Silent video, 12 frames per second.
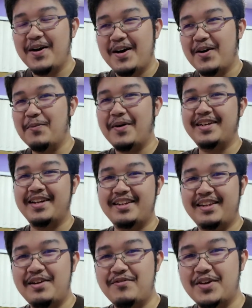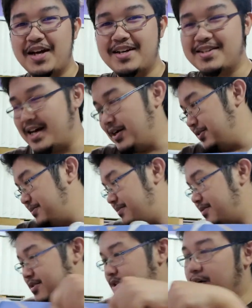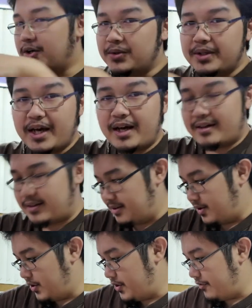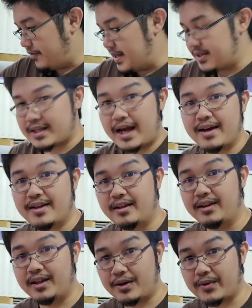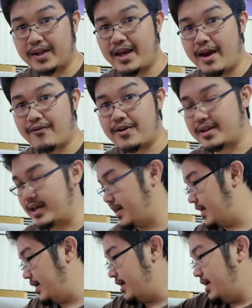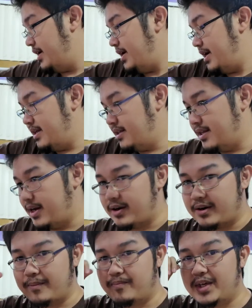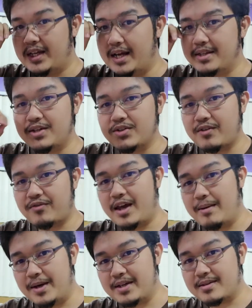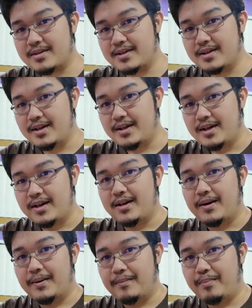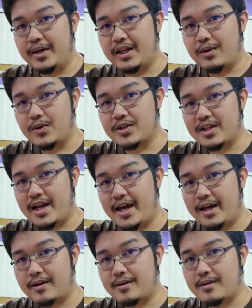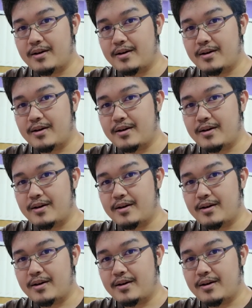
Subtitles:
hope I didn't leave you guys out. So yeah, Hoyofest had literally everything in there. It had Tears of Themis, but it was like